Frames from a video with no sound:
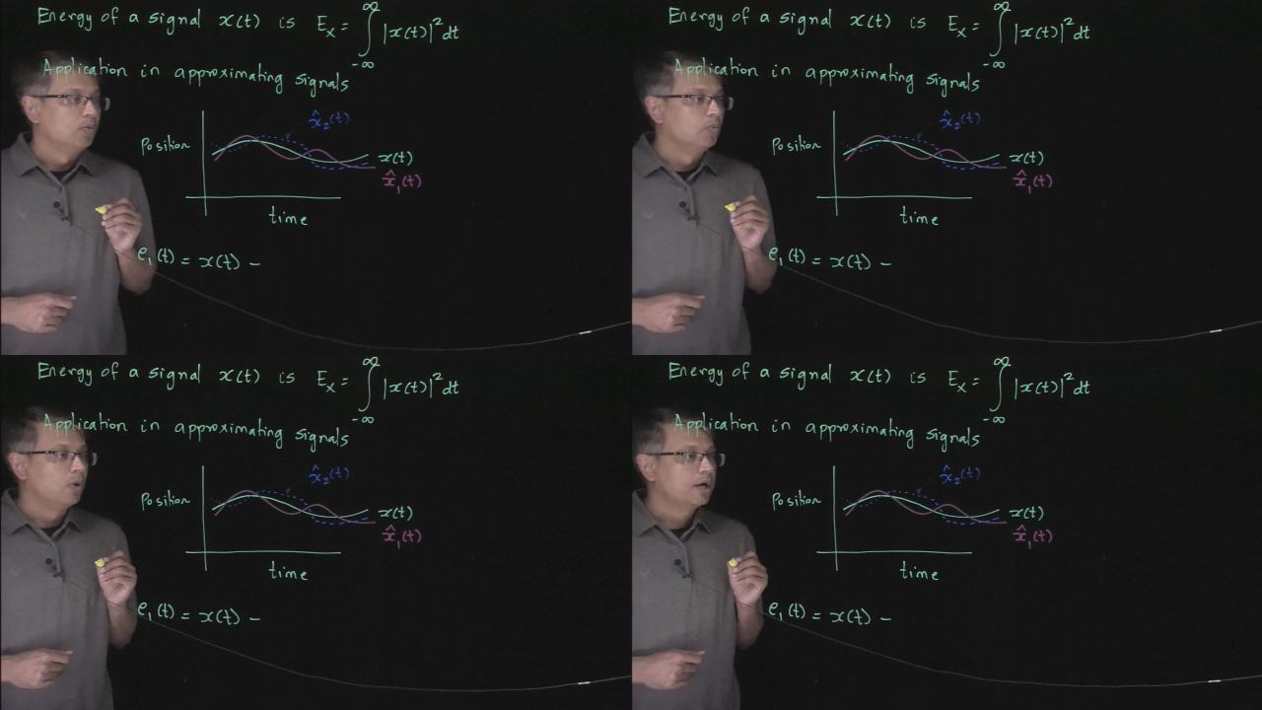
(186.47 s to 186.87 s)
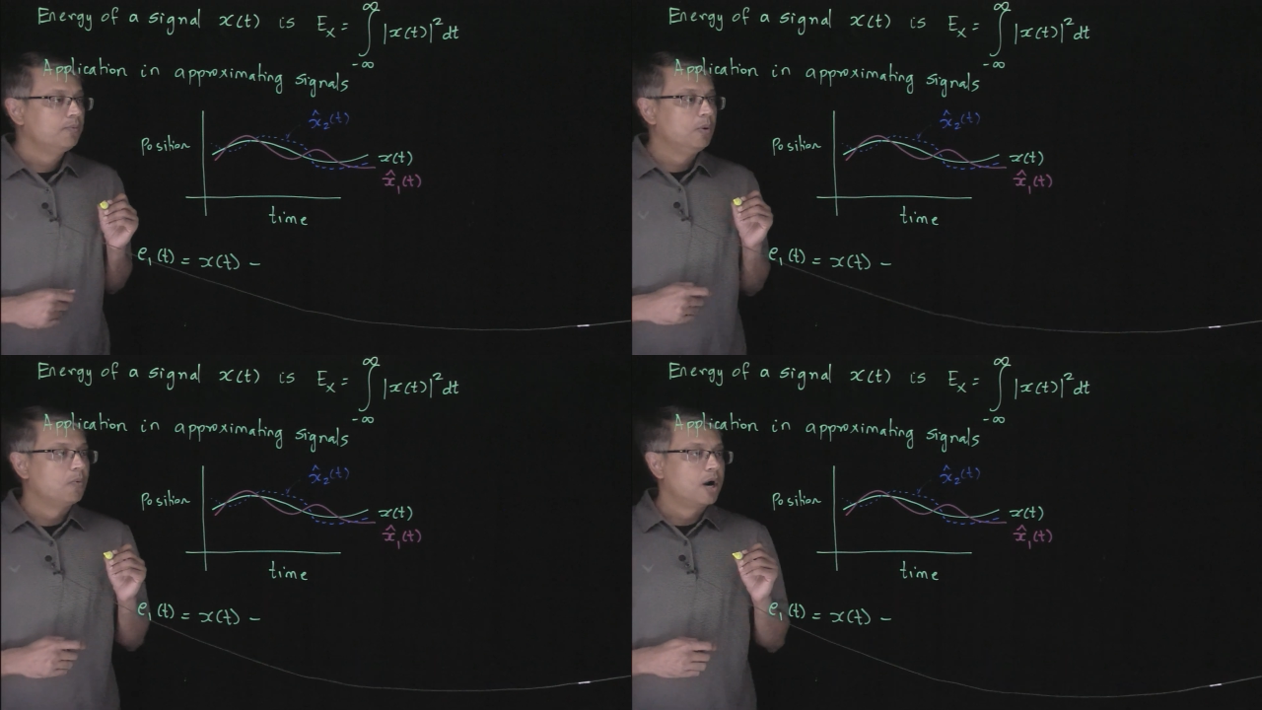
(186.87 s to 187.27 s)
what
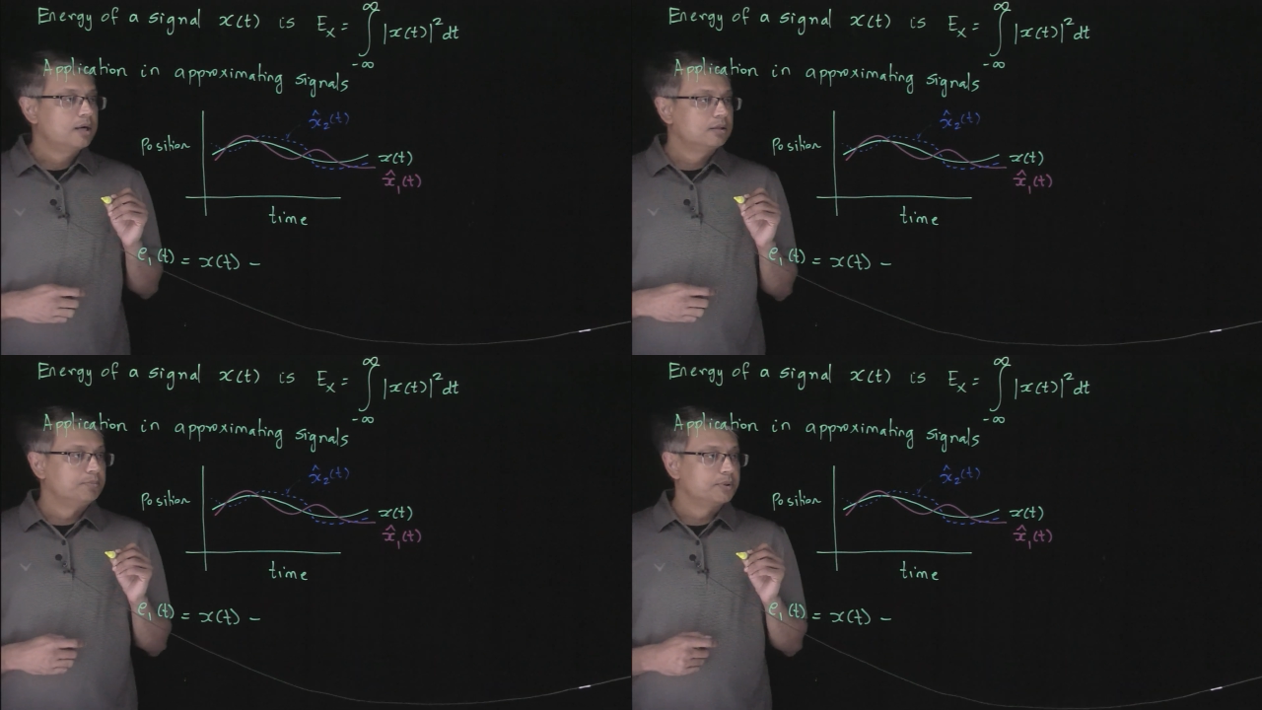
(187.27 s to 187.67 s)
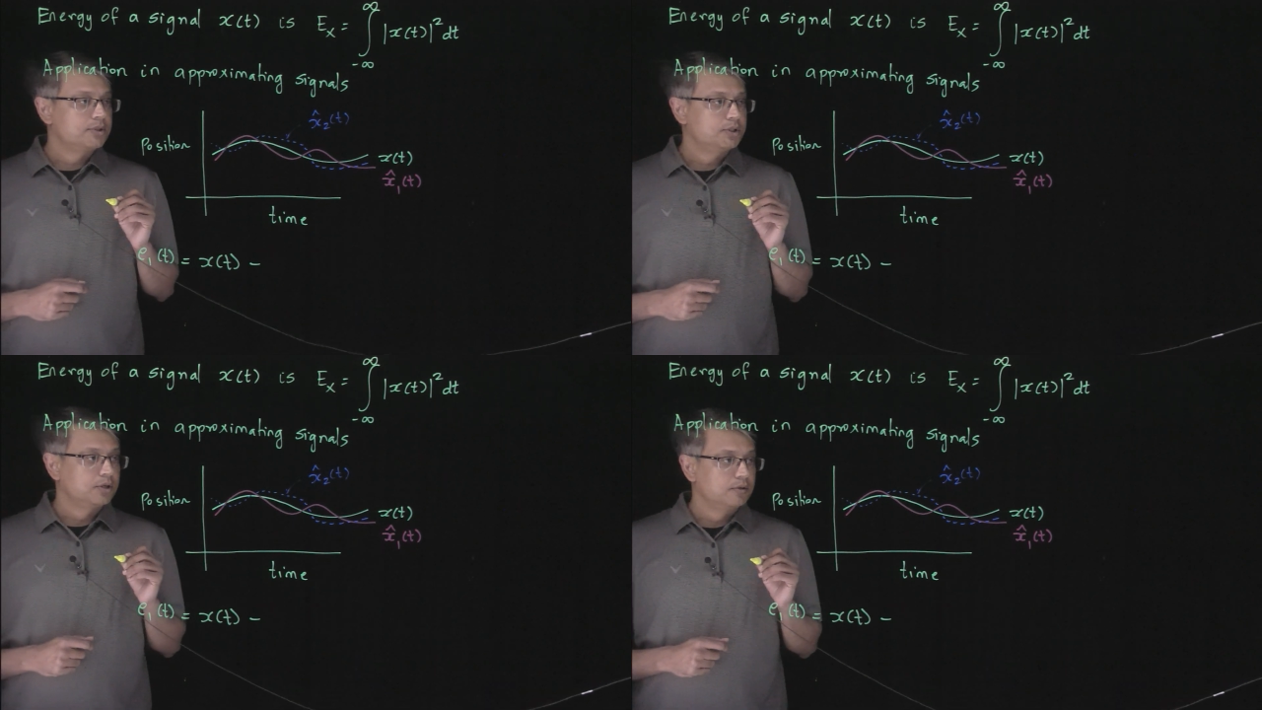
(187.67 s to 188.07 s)
we want the
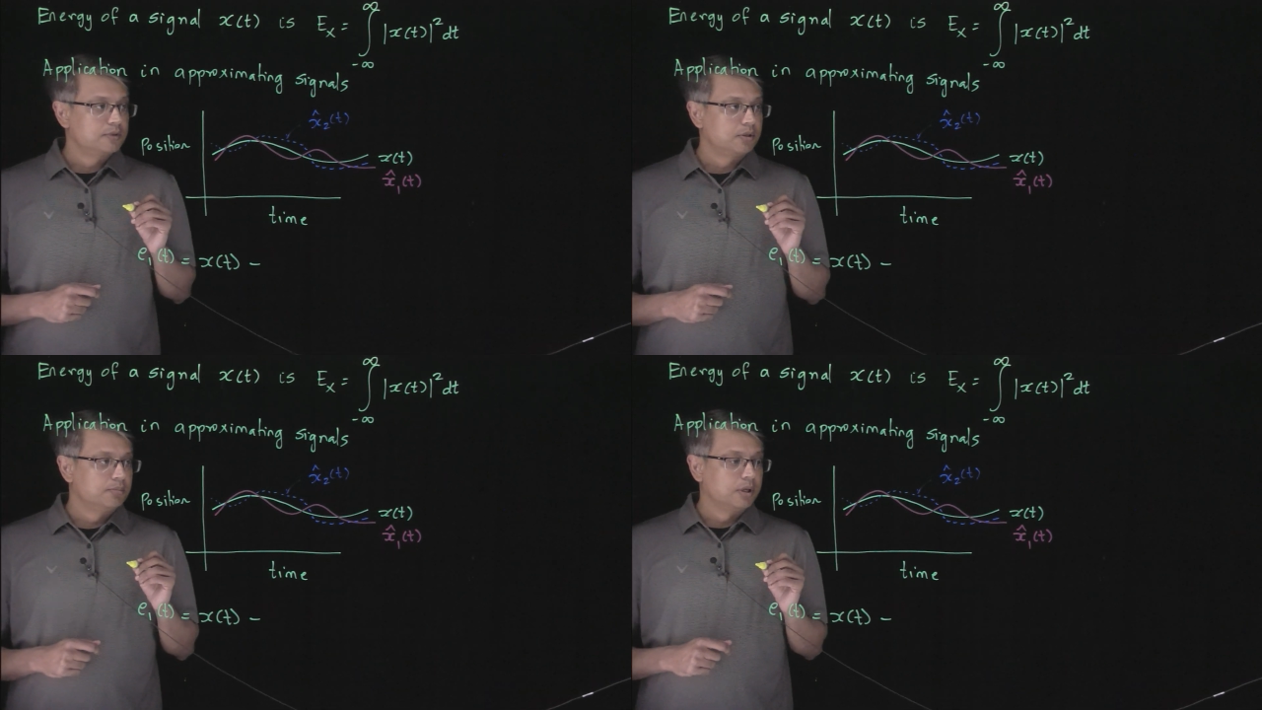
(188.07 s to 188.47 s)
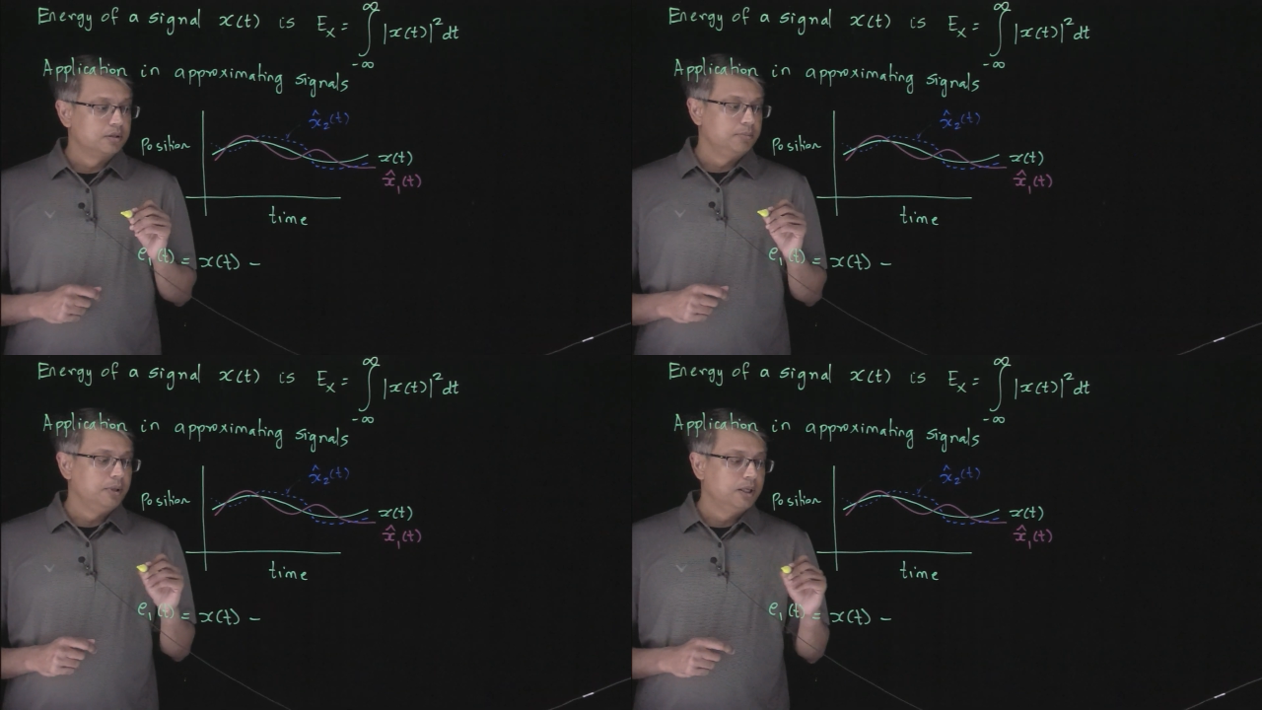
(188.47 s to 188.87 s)
position of the
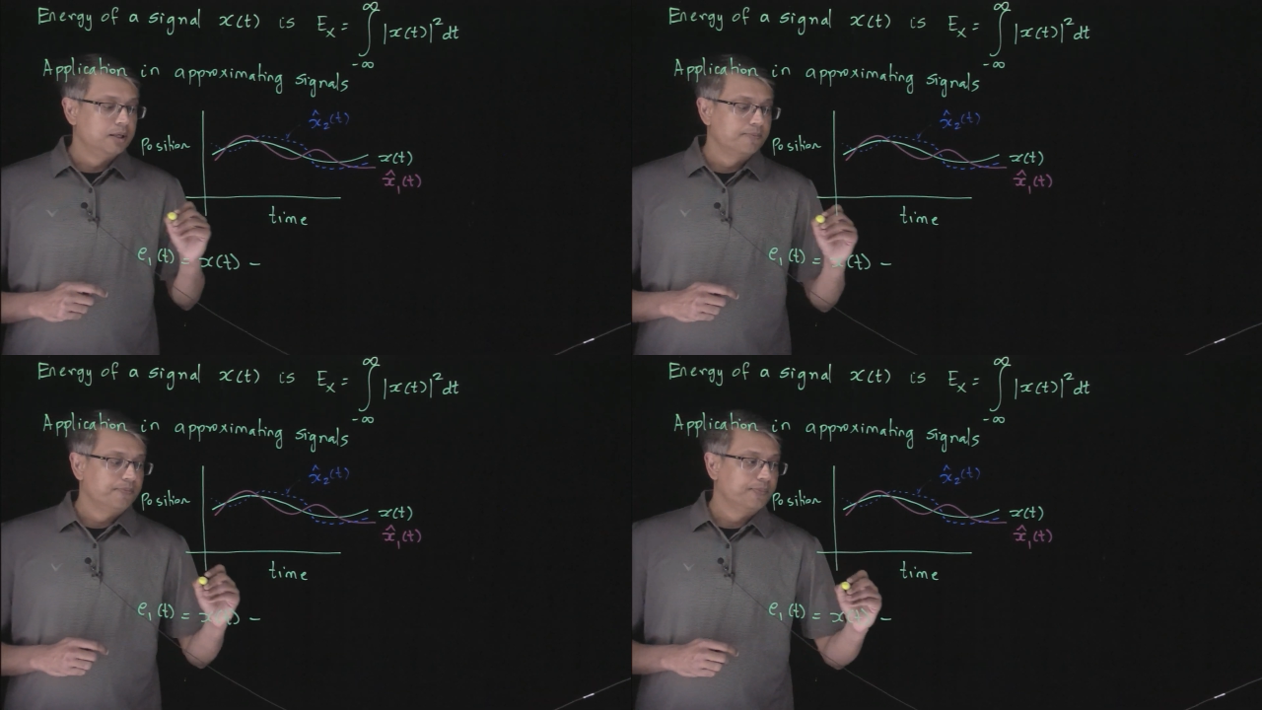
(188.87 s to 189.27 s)
robot to be